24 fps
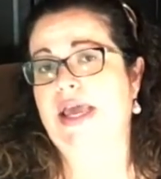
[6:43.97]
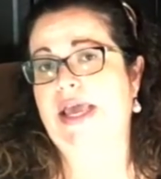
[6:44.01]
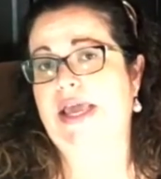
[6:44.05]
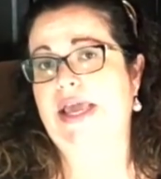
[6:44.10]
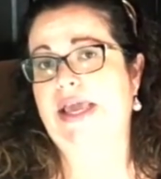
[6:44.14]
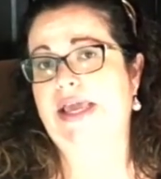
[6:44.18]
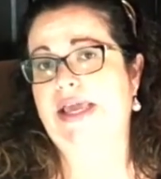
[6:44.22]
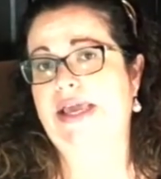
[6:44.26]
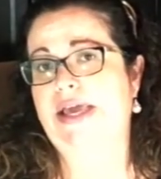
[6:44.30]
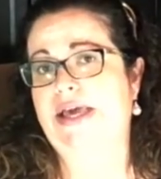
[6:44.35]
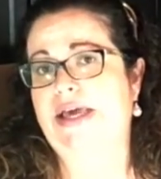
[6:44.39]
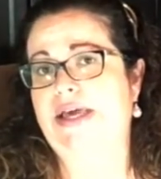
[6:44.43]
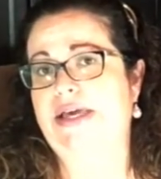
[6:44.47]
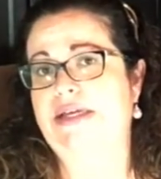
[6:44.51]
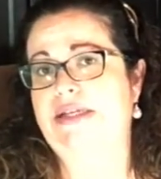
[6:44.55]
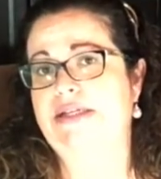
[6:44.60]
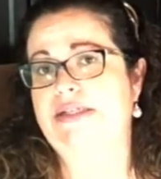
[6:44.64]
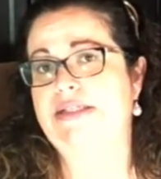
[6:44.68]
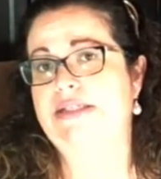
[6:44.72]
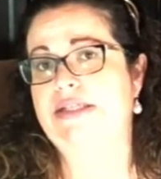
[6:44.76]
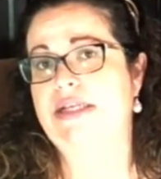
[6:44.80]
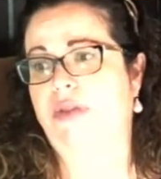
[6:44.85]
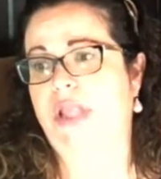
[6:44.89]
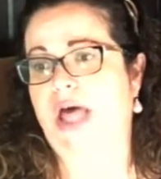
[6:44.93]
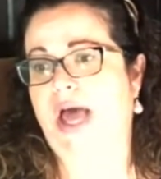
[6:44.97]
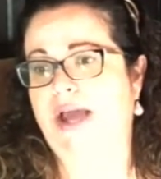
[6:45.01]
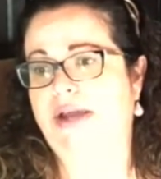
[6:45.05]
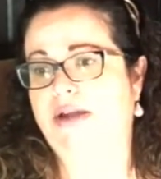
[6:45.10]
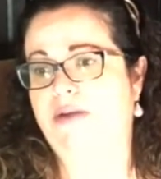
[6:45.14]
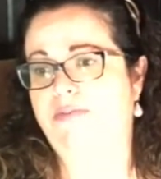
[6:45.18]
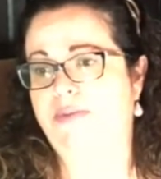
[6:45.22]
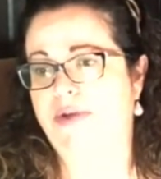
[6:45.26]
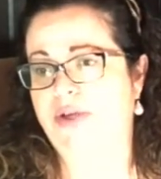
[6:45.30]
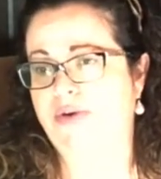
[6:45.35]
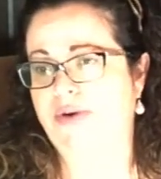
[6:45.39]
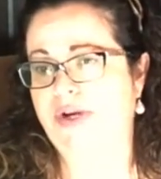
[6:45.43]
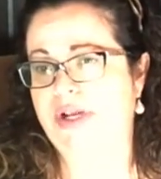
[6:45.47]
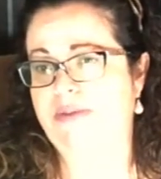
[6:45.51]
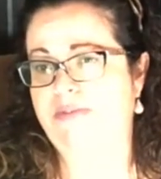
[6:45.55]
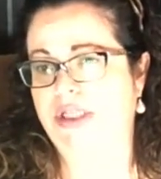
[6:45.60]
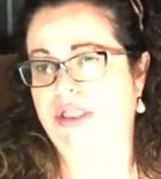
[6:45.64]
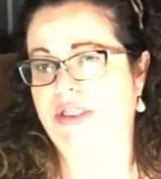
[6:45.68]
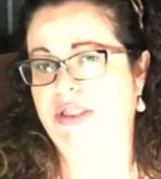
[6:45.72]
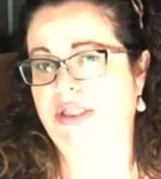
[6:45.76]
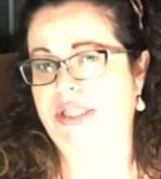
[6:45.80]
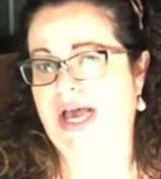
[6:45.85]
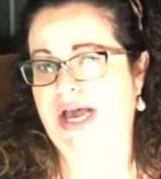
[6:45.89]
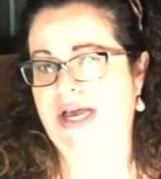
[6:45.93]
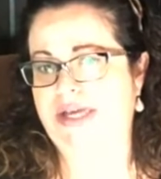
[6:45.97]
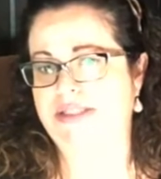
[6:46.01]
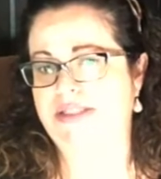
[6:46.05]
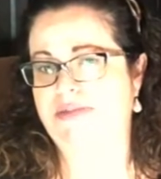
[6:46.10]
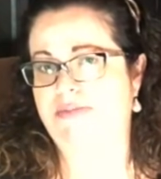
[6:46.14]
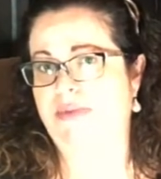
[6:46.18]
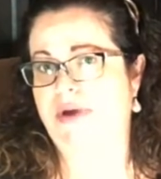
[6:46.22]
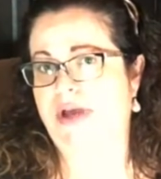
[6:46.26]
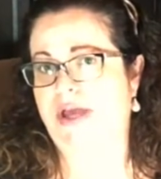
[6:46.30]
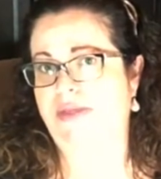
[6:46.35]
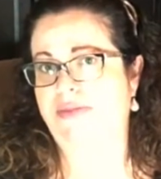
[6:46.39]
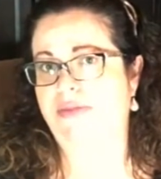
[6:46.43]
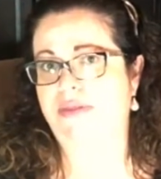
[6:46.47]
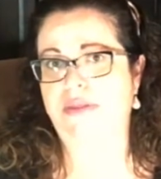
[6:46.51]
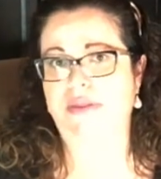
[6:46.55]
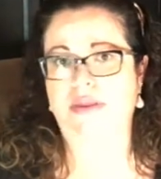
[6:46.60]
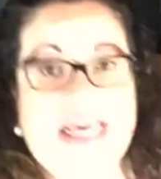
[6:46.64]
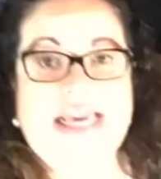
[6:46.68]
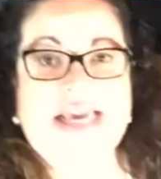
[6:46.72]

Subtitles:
and Black Beauty last month,